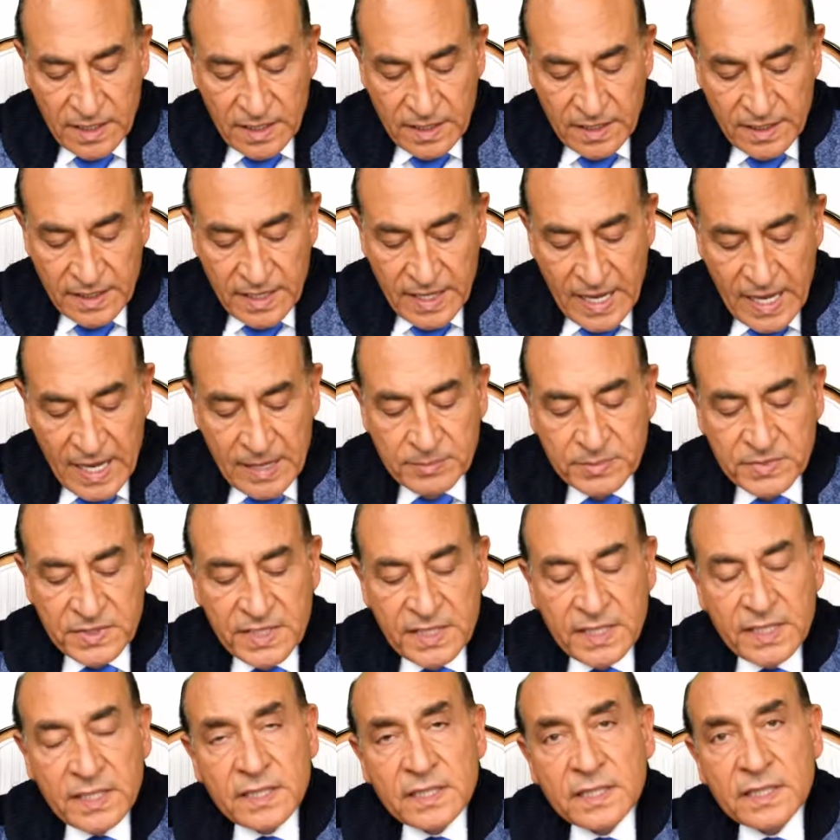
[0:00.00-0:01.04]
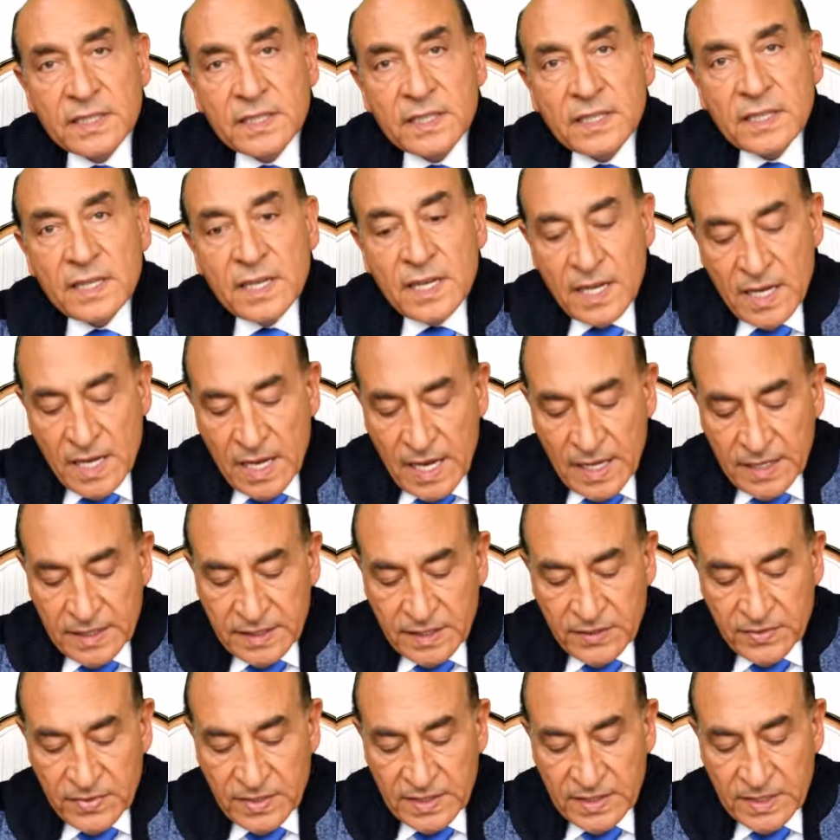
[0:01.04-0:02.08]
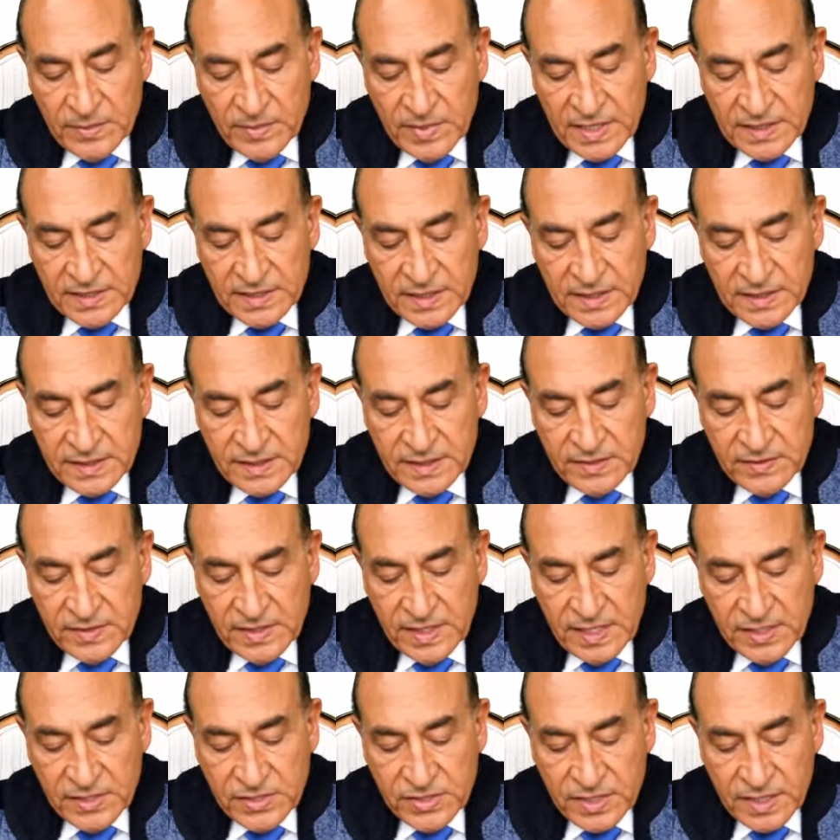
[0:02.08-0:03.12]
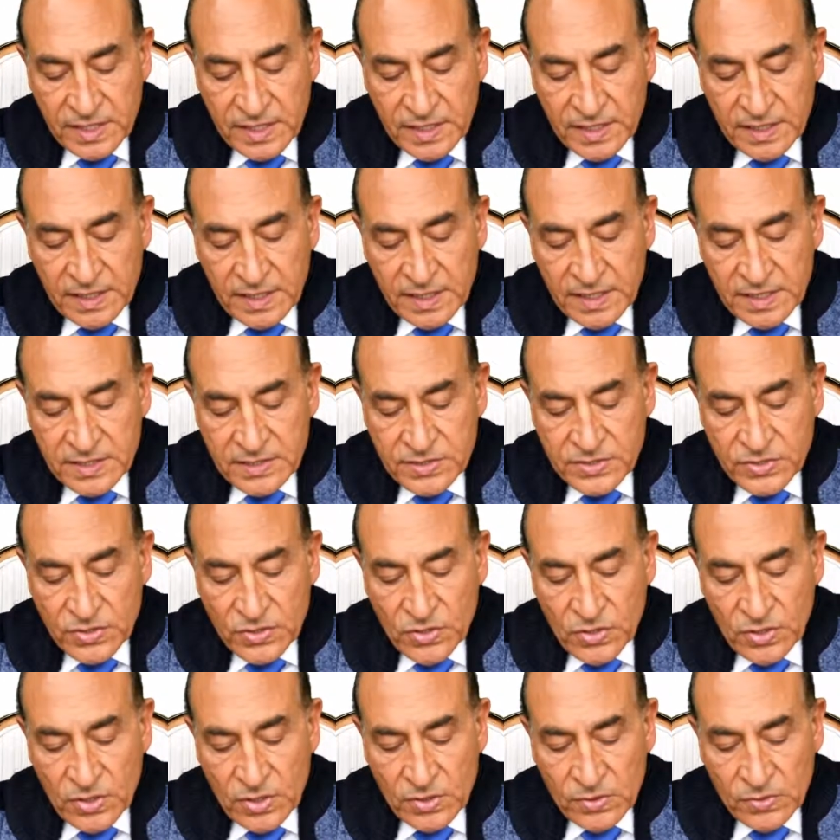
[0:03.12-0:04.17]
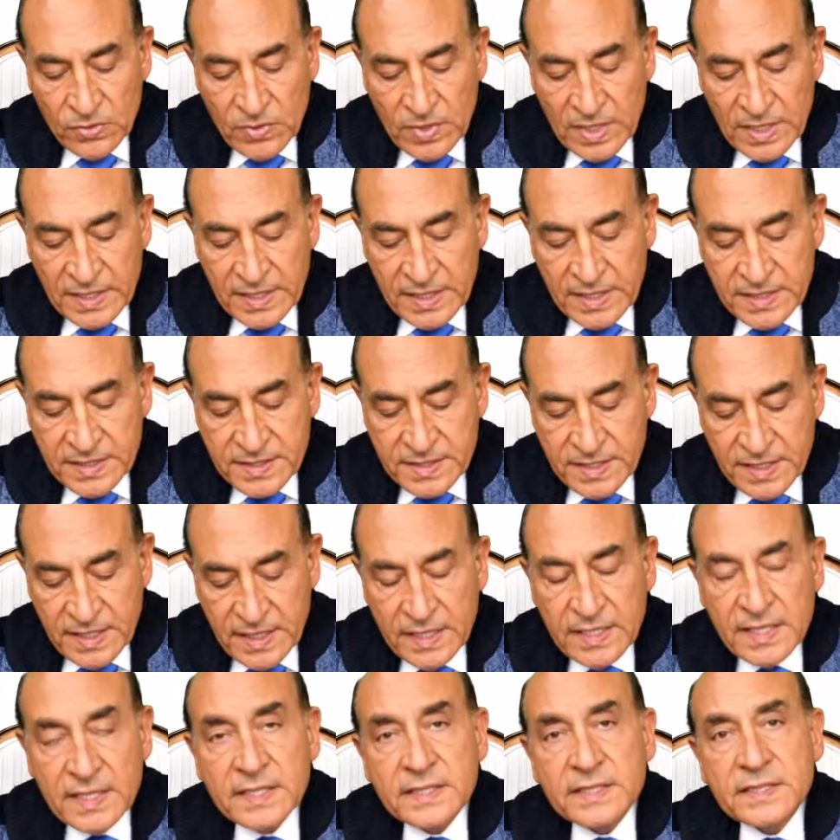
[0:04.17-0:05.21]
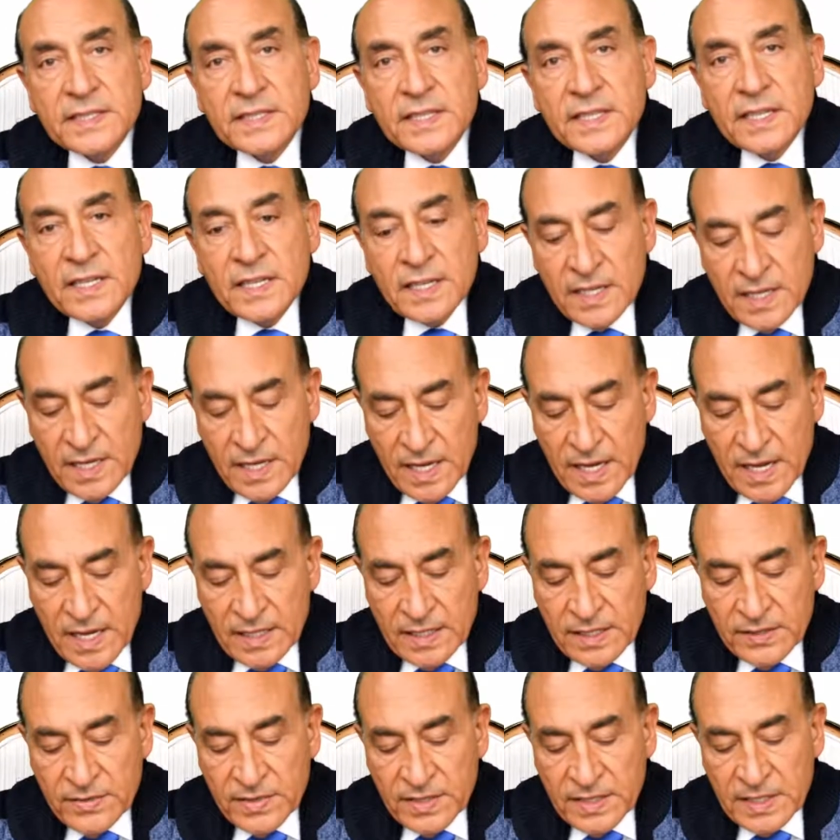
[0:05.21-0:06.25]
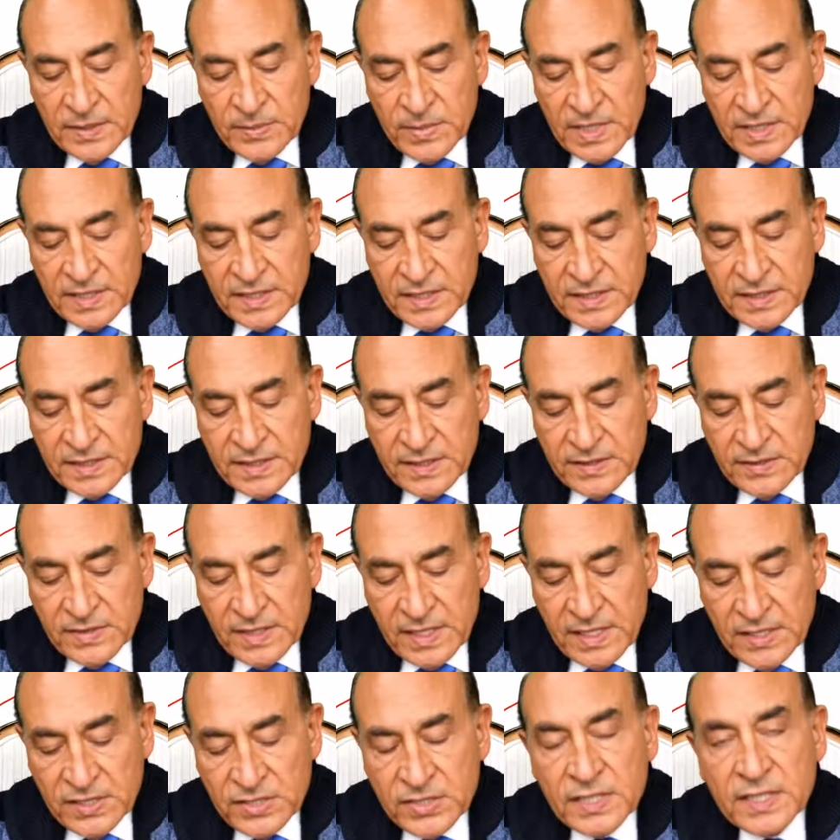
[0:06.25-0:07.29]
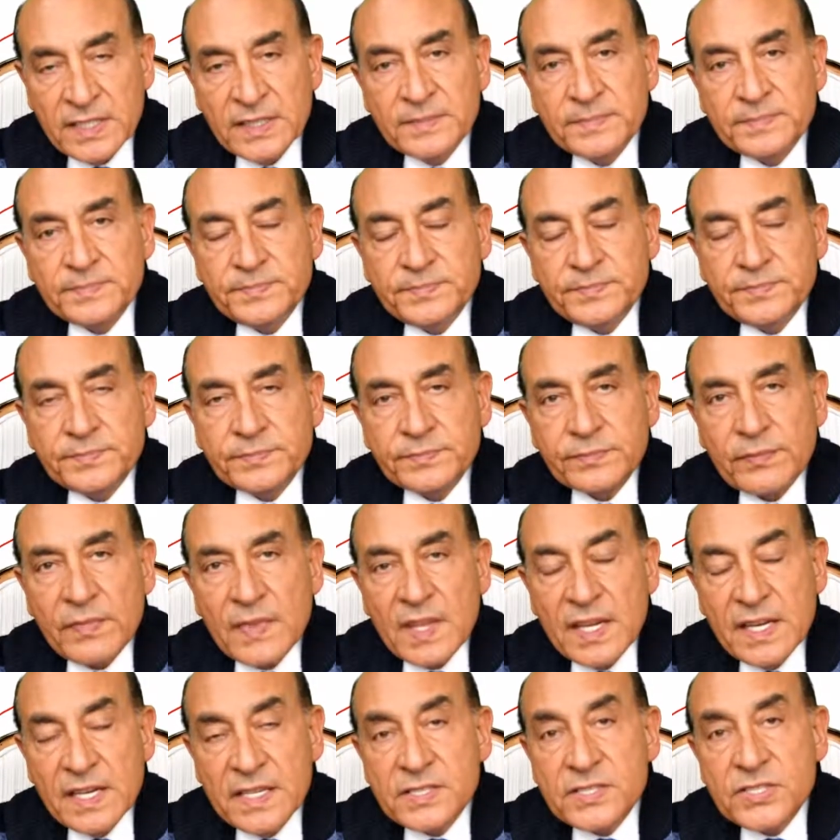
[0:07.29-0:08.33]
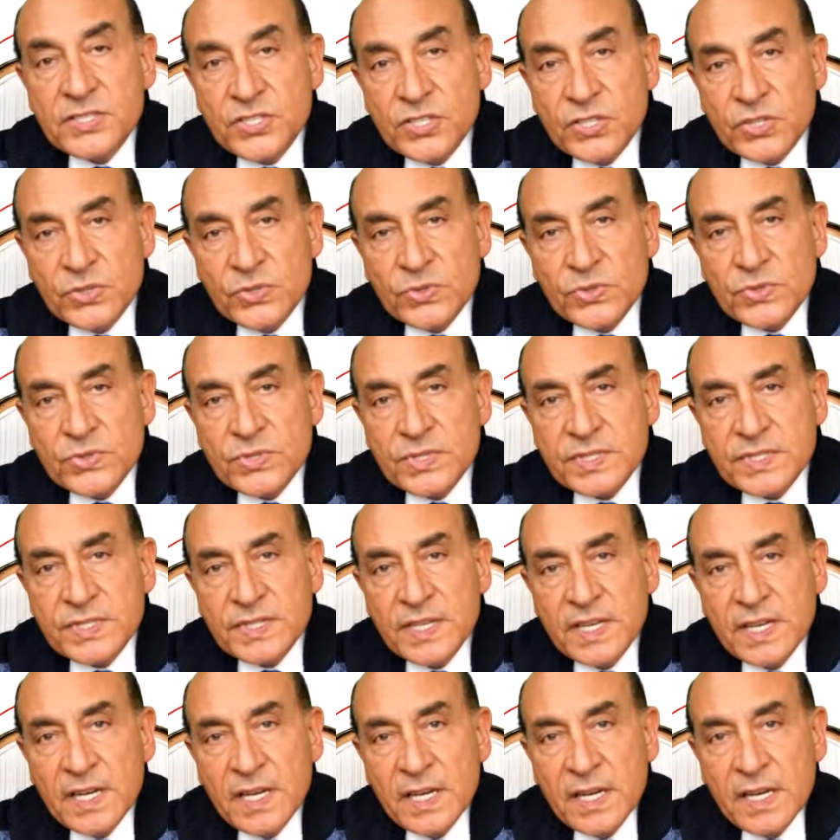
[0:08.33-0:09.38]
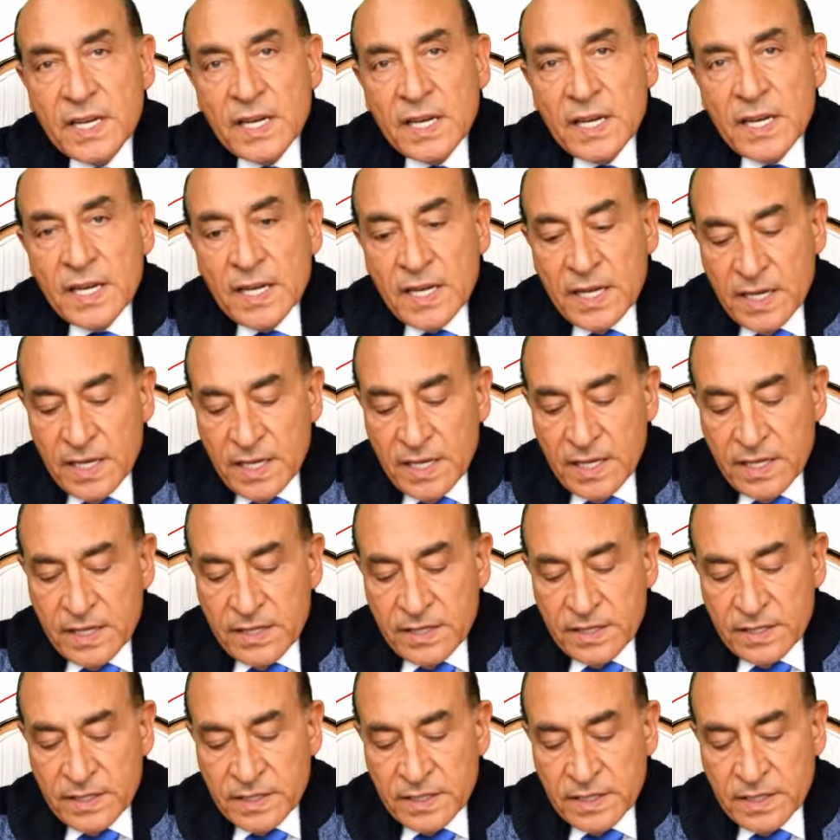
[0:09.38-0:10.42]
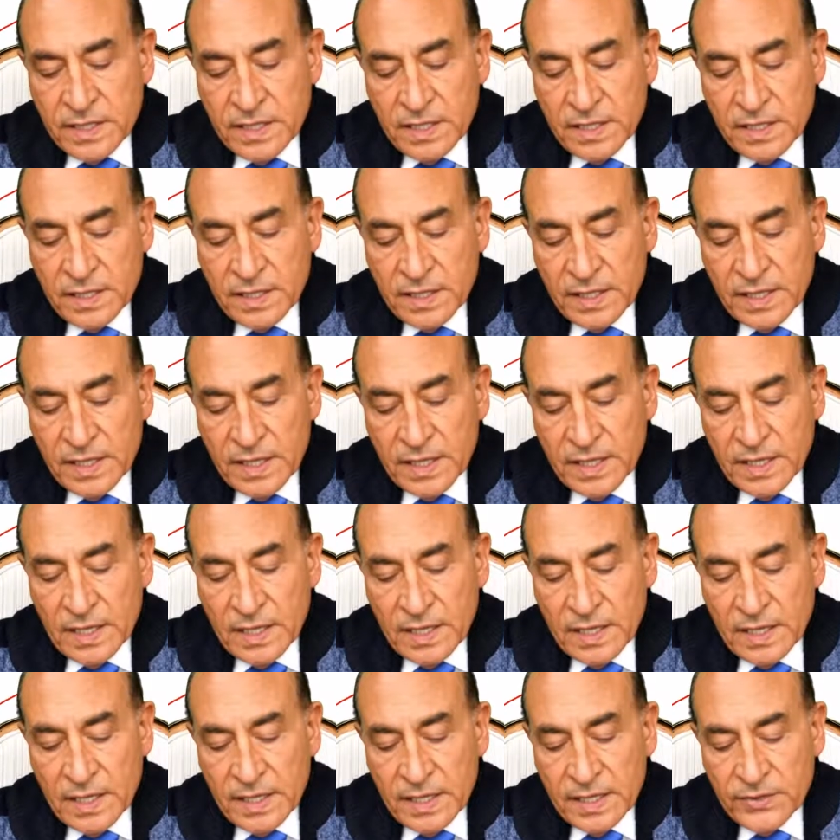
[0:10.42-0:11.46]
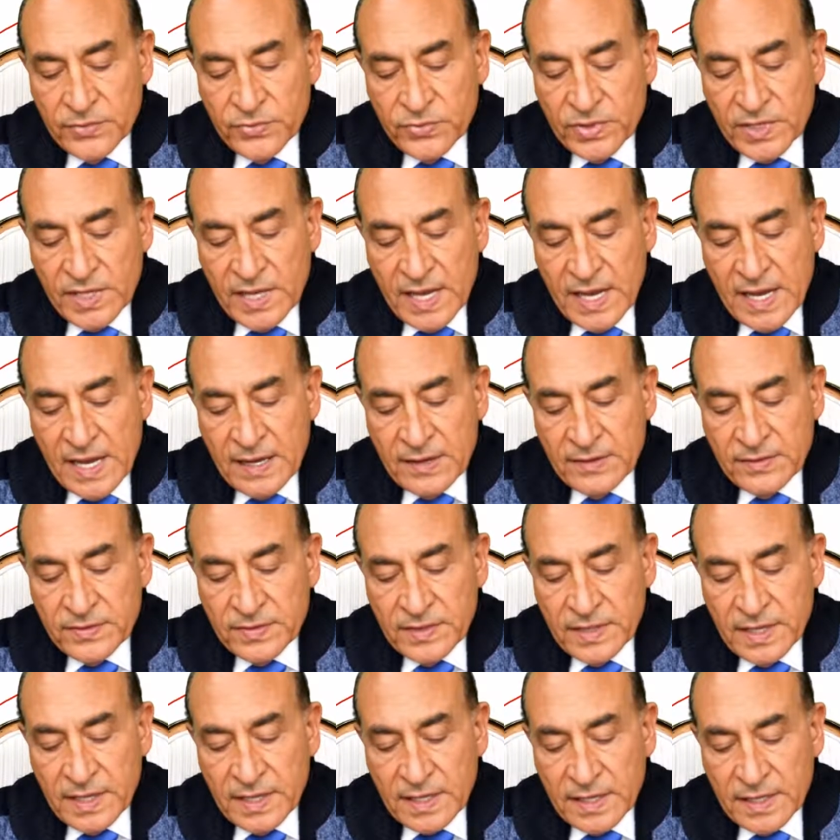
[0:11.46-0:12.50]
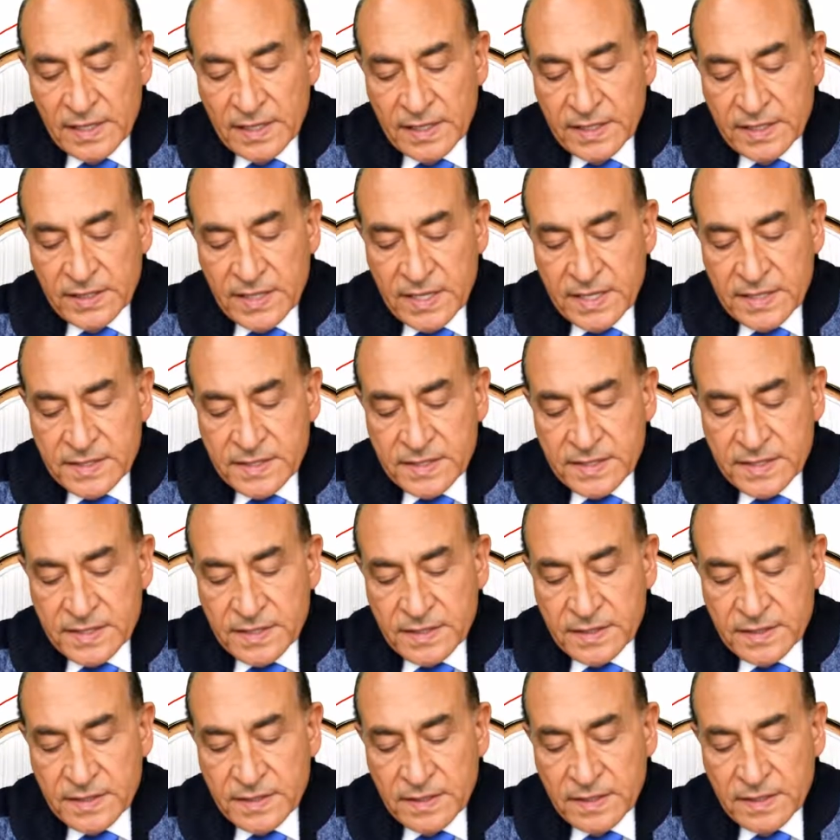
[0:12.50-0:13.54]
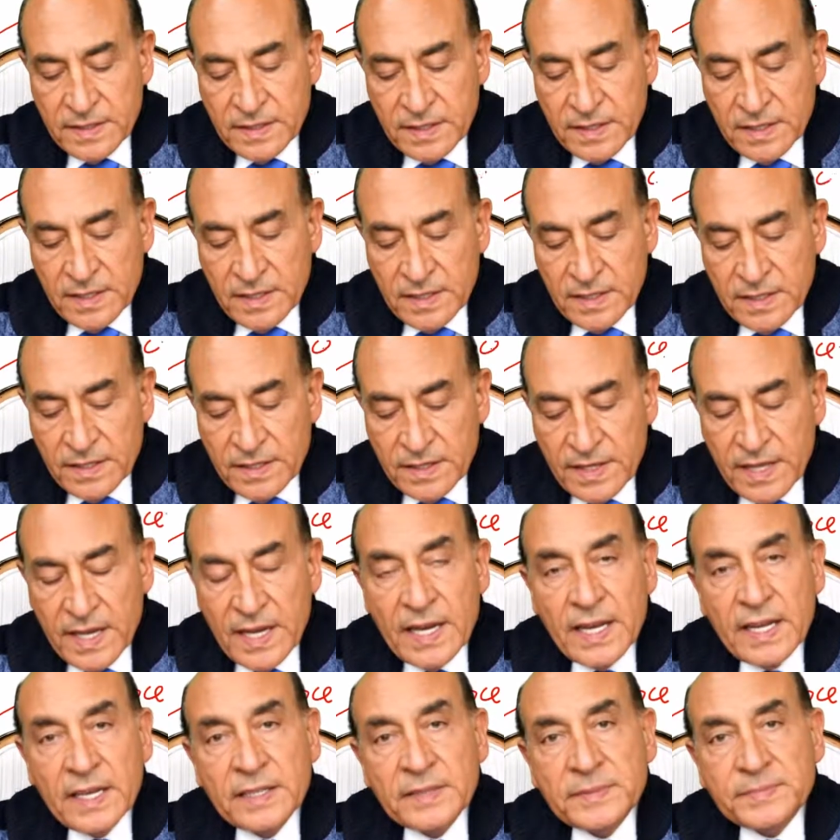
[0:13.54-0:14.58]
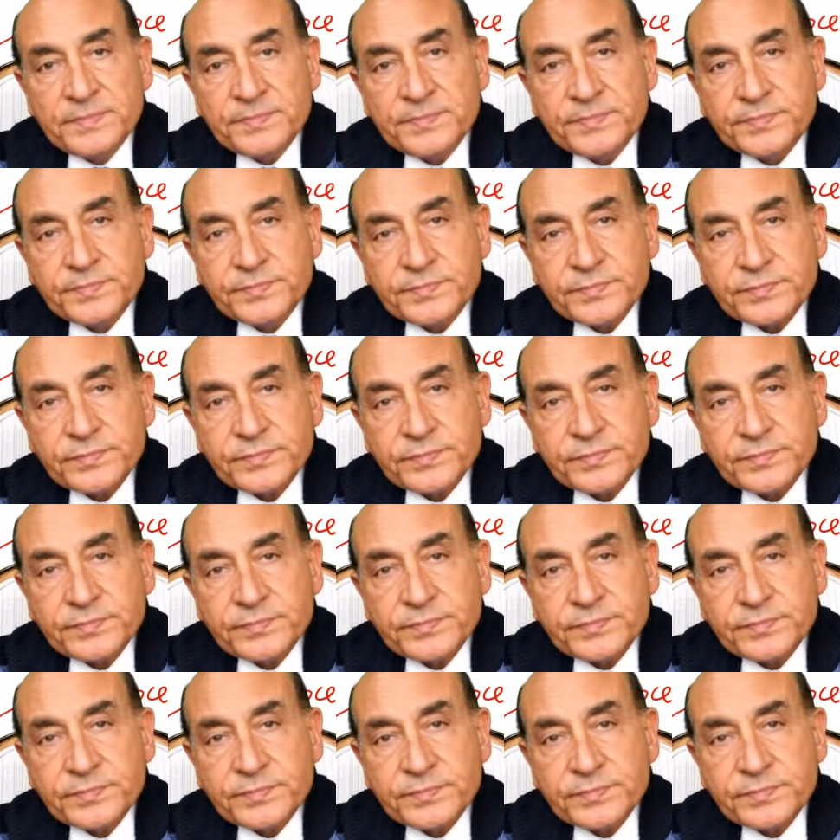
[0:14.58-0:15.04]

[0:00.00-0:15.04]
cap d. And the fundamental deviation is all what is needed, and the fundamental deviation is used either if we have a clearance, then